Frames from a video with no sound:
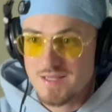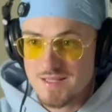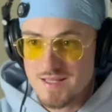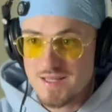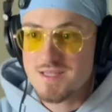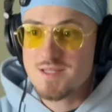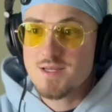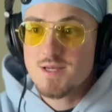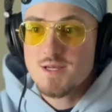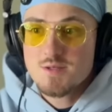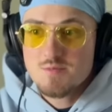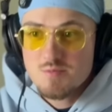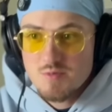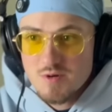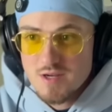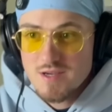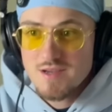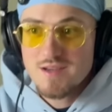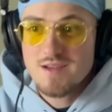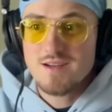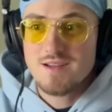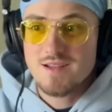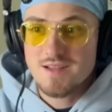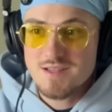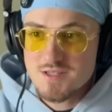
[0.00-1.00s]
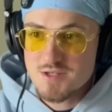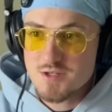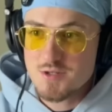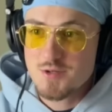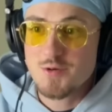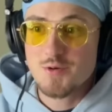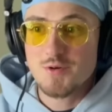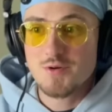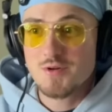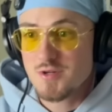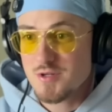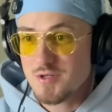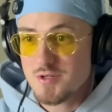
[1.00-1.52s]
that sounds pretty good. That's
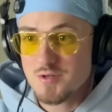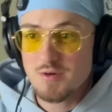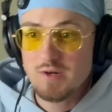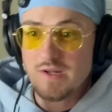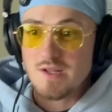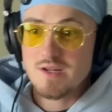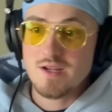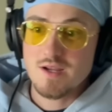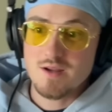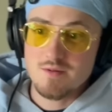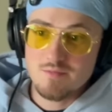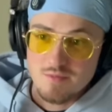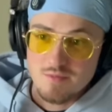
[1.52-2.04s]
229